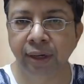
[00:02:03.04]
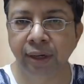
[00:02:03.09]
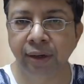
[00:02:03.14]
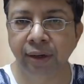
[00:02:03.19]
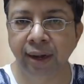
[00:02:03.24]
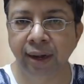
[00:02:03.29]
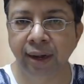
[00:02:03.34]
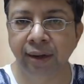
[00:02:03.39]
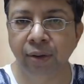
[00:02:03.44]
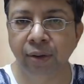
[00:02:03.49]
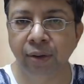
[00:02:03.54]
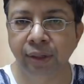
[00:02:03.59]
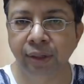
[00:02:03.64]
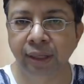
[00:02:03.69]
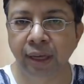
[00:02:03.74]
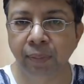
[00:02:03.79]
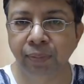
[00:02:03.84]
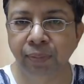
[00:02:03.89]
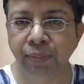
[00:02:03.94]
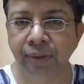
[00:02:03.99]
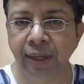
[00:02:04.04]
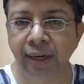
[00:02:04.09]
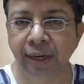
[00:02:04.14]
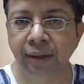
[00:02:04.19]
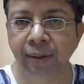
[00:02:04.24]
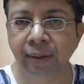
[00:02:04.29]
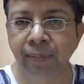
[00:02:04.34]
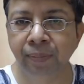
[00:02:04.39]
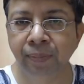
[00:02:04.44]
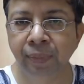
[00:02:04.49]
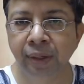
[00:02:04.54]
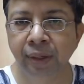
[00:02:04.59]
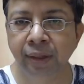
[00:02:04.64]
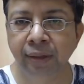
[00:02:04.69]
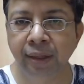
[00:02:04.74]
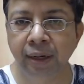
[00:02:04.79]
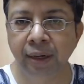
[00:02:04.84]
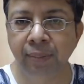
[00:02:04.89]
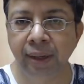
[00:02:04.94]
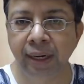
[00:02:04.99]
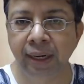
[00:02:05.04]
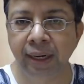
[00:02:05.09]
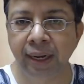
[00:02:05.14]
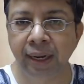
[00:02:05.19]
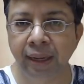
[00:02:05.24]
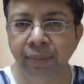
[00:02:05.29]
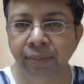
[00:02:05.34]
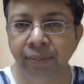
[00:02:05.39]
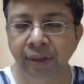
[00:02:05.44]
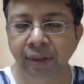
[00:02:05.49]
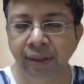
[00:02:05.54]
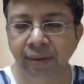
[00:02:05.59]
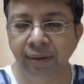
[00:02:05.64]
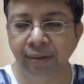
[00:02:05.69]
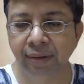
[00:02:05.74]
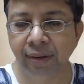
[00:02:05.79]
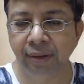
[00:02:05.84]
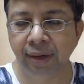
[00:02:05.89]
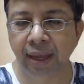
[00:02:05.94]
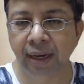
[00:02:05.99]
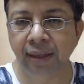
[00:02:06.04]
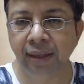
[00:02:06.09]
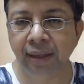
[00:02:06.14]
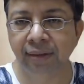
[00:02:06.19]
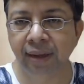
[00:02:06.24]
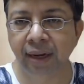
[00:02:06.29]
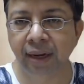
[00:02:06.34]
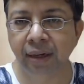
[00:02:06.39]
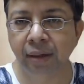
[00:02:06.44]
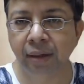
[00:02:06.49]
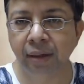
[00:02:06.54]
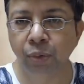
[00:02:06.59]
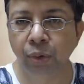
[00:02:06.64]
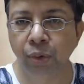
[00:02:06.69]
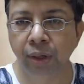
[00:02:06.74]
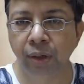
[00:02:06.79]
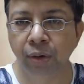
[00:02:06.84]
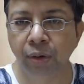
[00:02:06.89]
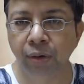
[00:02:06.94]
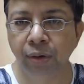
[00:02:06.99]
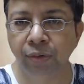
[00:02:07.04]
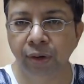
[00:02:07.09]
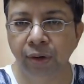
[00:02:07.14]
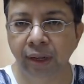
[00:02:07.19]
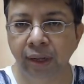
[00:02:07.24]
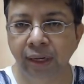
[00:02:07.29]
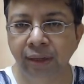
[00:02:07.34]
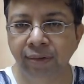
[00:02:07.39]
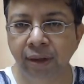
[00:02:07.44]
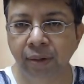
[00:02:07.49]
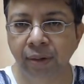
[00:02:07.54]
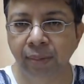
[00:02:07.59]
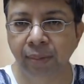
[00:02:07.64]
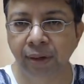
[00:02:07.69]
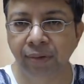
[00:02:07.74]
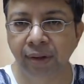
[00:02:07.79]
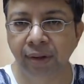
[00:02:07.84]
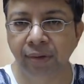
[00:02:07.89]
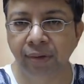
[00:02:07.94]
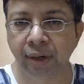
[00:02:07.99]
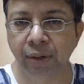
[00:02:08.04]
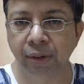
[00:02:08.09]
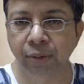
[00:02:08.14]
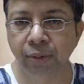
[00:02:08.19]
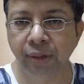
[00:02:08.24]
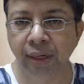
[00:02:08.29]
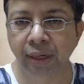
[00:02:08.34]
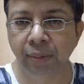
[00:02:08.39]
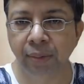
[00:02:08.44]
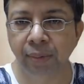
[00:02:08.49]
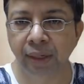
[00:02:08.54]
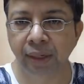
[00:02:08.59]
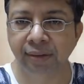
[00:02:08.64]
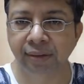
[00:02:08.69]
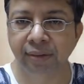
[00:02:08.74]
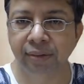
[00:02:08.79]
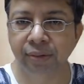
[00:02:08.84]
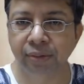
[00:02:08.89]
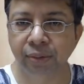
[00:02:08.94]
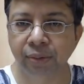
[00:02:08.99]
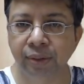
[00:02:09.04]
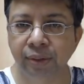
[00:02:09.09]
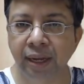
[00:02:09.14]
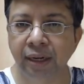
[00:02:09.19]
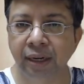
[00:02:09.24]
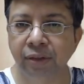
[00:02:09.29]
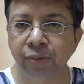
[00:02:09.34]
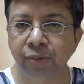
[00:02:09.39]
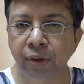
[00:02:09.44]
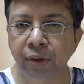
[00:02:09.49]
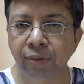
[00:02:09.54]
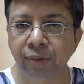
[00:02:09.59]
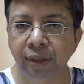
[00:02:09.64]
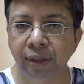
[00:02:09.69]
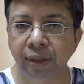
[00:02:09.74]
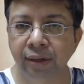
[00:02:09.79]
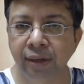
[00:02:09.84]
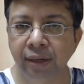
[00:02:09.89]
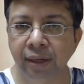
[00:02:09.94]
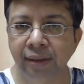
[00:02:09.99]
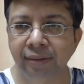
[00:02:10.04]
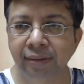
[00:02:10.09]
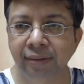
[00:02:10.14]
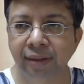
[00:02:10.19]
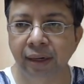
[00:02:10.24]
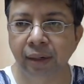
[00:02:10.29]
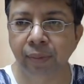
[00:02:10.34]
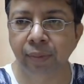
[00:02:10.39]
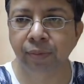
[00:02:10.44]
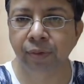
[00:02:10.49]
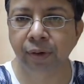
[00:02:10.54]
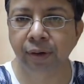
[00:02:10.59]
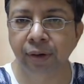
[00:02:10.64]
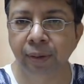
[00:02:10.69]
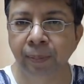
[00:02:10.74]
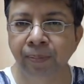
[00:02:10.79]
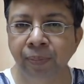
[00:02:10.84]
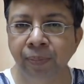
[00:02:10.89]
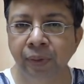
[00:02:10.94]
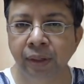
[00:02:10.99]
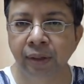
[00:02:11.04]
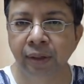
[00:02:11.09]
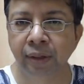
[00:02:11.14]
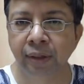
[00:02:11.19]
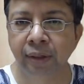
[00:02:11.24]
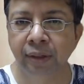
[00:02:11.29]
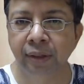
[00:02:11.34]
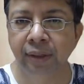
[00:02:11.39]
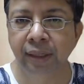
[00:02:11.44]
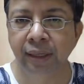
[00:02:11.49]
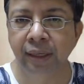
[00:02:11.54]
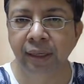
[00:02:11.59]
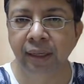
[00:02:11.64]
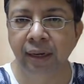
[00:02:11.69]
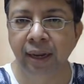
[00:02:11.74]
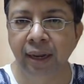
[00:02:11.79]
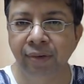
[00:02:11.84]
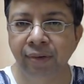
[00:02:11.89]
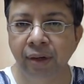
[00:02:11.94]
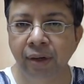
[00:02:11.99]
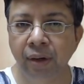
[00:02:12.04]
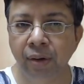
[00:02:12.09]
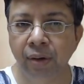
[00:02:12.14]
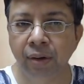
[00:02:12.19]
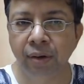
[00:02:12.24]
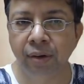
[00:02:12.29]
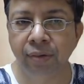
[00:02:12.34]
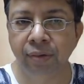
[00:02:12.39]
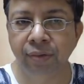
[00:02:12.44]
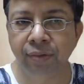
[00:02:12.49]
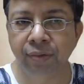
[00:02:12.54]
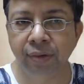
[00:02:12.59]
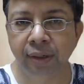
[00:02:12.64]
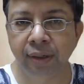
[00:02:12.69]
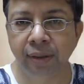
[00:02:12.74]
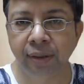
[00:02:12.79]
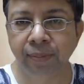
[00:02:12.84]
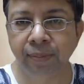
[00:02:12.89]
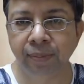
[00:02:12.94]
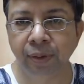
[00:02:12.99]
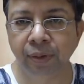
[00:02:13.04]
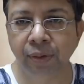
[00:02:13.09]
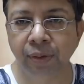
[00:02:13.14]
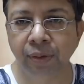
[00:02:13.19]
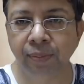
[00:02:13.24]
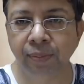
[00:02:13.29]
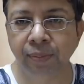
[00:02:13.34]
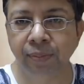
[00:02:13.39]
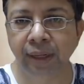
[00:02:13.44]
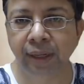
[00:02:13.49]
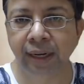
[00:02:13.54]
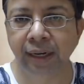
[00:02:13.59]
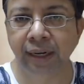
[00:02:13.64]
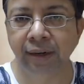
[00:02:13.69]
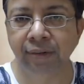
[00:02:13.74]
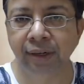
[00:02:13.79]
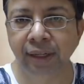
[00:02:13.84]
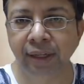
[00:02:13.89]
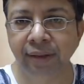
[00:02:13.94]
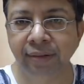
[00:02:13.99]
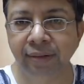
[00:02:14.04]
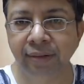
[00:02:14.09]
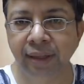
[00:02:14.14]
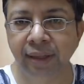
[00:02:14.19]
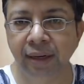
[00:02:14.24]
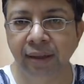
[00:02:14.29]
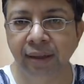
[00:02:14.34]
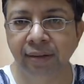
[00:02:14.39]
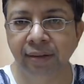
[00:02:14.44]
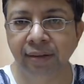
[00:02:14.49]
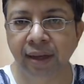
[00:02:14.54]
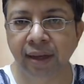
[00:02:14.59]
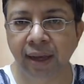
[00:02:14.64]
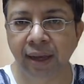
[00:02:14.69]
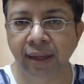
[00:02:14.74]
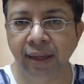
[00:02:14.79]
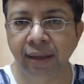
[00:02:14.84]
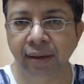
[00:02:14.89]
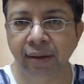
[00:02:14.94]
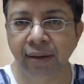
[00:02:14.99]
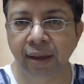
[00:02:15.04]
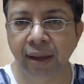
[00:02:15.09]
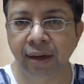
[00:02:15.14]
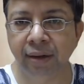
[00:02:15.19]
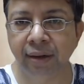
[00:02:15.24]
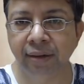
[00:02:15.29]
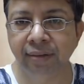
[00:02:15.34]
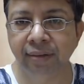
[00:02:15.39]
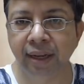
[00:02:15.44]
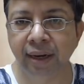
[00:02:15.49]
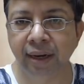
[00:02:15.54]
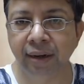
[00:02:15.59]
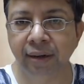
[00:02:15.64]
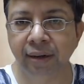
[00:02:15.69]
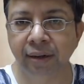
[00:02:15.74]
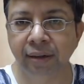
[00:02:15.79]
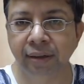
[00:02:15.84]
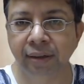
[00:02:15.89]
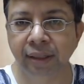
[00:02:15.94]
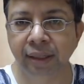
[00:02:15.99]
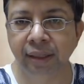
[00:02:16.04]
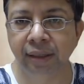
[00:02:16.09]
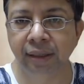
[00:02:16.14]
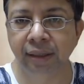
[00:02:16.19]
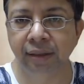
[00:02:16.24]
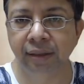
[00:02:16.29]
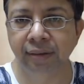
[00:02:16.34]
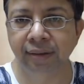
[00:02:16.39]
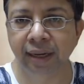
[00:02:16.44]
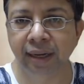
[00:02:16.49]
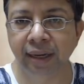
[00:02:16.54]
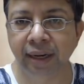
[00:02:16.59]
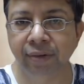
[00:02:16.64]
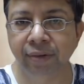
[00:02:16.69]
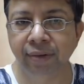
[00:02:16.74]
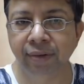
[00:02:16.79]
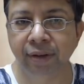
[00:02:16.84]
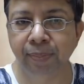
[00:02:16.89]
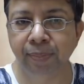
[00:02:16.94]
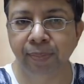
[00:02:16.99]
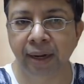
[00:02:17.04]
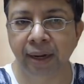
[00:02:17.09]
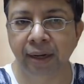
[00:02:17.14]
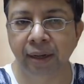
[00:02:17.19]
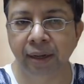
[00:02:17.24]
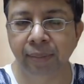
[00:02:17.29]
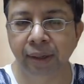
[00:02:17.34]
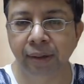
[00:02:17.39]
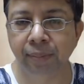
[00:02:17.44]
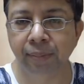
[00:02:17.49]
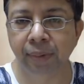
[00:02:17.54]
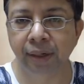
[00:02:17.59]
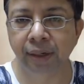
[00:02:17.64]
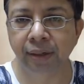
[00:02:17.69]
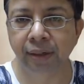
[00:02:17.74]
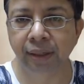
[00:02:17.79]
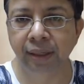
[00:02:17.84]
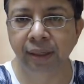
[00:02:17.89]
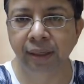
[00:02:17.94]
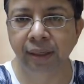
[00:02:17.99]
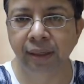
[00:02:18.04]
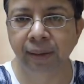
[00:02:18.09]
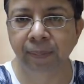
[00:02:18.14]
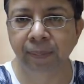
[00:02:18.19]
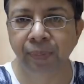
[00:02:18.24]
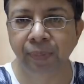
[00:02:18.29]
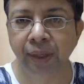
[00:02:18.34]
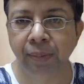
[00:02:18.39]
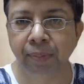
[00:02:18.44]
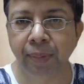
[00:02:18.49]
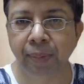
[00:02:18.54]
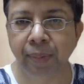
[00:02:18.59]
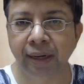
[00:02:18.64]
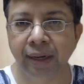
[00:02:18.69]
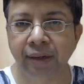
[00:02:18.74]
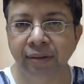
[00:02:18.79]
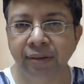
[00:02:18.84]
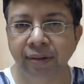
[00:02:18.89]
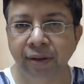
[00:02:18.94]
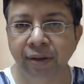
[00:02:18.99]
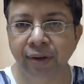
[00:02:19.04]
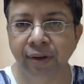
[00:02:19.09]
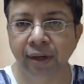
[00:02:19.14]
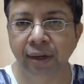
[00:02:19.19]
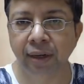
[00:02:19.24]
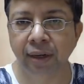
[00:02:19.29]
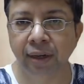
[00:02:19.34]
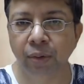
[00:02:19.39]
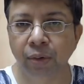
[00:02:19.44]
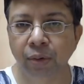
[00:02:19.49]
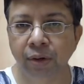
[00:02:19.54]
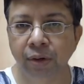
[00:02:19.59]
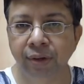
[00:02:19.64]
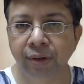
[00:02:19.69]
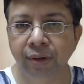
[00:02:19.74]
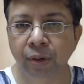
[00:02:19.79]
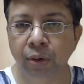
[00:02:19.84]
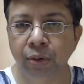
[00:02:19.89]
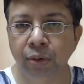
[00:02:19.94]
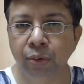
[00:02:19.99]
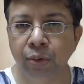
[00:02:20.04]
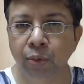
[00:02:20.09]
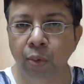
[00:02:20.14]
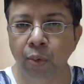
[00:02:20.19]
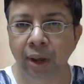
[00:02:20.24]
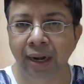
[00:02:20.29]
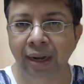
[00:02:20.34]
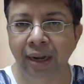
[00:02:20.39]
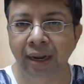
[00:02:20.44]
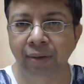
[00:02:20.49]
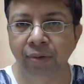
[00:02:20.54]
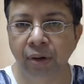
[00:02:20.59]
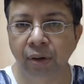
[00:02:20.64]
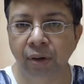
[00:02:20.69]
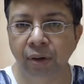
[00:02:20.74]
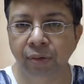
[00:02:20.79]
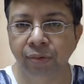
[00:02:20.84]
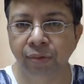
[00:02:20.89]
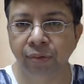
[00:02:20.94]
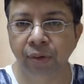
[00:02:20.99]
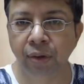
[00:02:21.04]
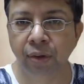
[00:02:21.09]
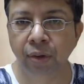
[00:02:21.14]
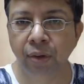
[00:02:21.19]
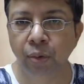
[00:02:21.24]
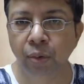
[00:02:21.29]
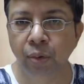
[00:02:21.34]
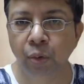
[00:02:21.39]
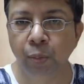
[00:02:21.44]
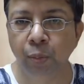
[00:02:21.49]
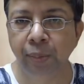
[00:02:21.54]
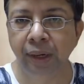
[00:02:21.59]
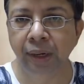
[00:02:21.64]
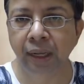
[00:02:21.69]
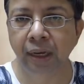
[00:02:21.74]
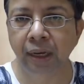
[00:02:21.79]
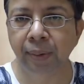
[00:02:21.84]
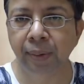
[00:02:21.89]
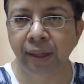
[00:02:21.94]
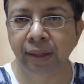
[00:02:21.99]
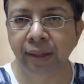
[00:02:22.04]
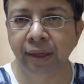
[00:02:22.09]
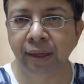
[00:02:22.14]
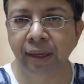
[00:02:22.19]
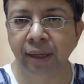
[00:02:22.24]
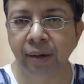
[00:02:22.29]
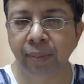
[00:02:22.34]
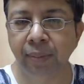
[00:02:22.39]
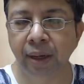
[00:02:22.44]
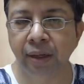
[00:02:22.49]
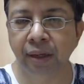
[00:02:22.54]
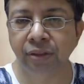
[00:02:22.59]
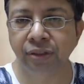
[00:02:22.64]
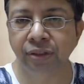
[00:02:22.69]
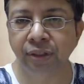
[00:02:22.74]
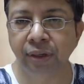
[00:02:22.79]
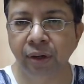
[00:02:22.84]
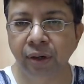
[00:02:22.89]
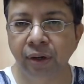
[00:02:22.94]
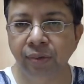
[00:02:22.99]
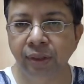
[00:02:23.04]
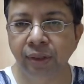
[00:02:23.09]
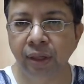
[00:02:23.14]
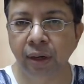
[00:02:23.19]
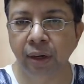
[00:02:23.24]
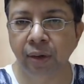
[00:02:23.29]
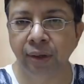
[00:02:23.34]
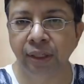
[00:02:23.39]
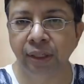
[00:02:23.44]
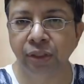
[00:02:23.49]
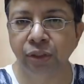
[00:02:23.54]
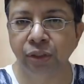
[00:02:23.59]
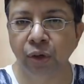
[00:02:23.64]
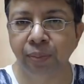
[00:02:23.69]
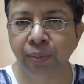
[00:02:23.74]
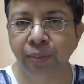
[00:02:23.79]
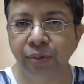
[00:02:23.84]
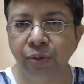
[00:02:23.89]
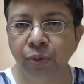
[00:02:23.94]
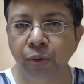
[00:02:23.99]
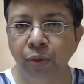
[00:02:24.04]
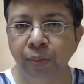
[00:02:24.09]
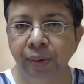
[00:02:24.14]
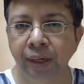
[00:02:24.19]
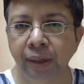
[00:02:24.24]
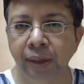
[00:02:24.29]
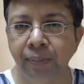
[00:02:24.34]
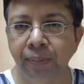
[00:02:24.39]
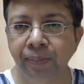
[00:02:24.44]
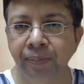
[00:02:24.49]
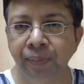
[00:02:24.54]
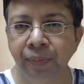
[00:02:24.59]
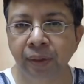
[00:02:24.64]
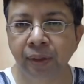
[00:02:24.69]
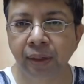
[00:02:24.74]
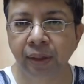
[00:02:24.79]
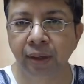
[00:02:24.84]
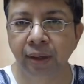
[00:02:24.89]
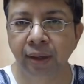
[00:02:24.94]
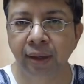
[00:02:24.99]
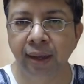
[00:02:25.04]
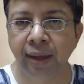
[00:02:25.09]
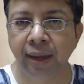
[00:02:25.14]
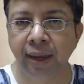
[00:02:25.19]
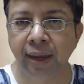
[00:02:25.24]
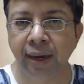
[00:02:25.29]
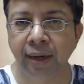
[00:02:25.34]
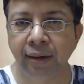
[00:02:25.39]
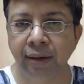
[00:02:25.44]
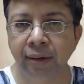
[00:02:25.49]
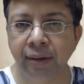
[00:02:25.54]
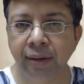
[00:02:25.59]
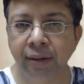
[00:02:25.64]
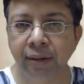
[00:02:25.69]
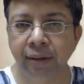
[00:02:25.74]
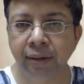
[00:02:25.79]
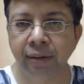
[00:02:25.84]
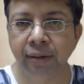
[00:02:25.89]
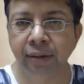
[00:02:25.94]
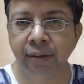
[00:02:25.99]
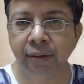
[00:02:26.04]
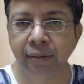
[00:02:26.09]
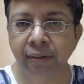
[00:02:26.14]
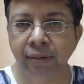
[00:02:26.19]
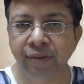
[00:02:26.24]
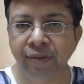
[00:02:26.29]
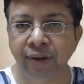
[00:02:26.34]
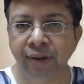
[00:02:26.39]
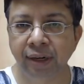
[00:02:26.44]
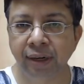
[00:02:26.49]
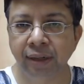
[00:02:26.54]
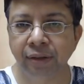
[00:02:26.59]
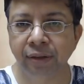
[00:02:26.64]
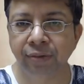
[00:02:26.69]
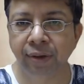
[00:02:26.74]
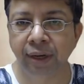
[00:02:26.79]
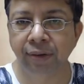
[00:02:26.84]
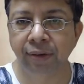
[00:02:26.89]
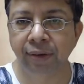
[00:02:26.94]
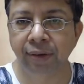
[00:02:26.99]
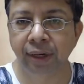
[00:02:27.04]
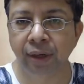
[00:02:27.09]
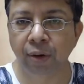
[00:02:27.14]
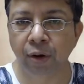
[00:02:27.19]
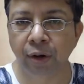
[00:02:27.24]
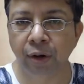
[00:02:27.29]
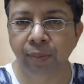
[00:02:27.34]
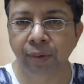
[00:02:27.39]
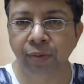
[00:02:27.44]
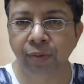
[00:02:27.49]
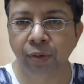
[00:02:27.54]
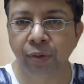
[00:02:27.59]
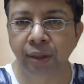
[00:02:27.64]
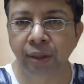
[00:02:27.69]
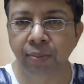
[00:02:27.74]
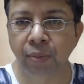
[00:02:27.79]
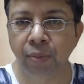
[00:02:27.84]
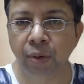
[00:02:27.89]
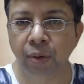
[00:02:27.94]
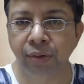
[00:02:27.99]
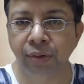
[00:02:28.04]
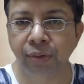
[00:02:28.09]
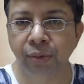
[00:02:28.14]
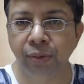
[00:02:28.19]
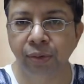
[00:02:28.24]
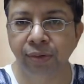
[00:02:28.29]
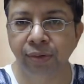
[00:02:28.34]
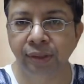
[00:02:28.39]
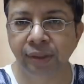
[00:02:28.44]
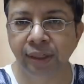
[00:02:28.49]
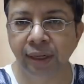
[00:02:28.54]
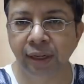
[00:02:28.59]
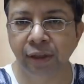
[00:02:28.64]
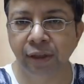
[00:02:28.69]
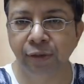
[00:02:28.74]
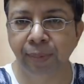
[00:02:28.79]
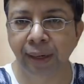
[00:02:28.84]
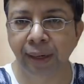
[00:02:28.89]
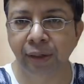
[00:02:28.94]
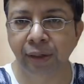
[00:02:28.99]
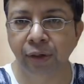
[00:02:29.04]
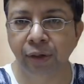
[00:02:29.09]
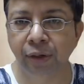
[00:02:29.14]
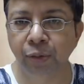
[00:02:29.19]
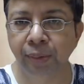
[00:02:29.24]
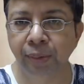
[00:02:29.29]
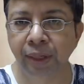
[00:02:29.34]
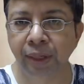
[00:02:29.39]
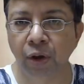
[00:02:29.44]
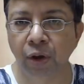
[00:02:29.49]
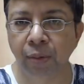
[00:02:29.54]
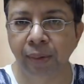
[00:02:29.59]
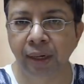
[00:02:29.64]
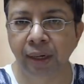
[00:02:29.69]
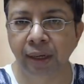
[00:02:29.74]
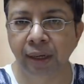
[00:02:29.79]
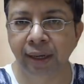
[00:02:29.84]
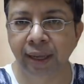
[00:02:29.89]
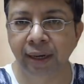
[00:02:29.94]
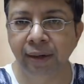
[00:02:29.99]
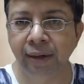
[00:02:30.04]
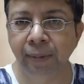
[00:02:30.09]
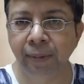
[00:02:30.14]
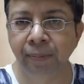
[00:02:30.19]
trend on the upside, and many times these rallies end up going on for anywhere between 1 to 3 months. So that's what we are really set up for. The level of, negativity still is high. I understand the second wave pandemic, but the impact is definitely lowered. We've gone to one level of opening up, I think, in Maharashtra now, with allowing shops to open up. And definitely it's very, very hot before the monsoons, which are expected to be normal again,